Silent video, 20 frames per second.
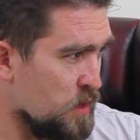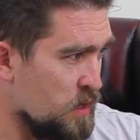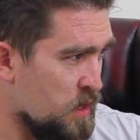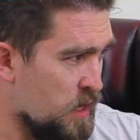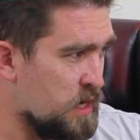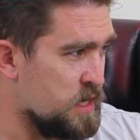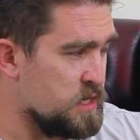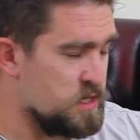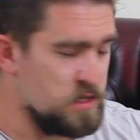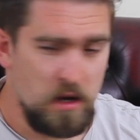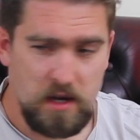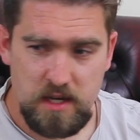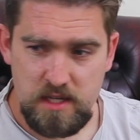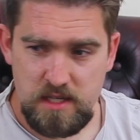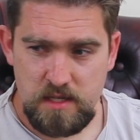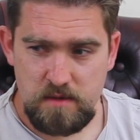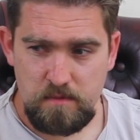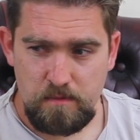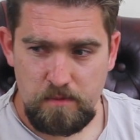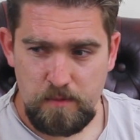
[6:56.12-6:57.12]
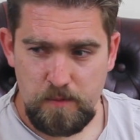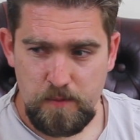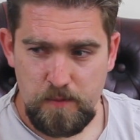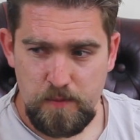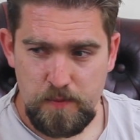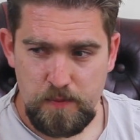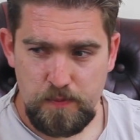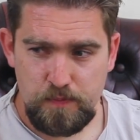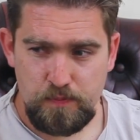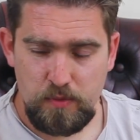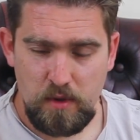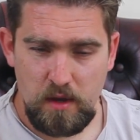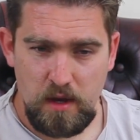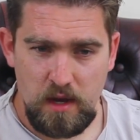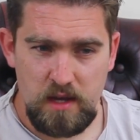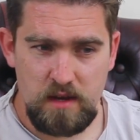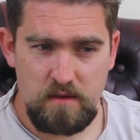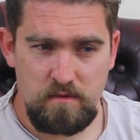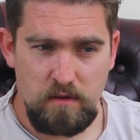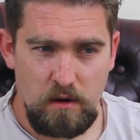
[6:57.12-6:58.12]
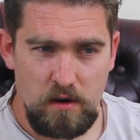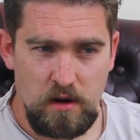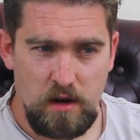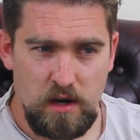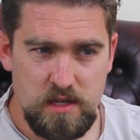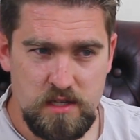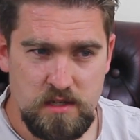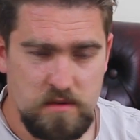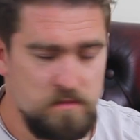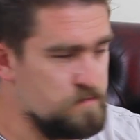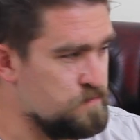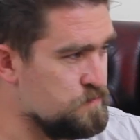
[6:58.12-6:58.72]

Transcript: That is nice. That is very nice.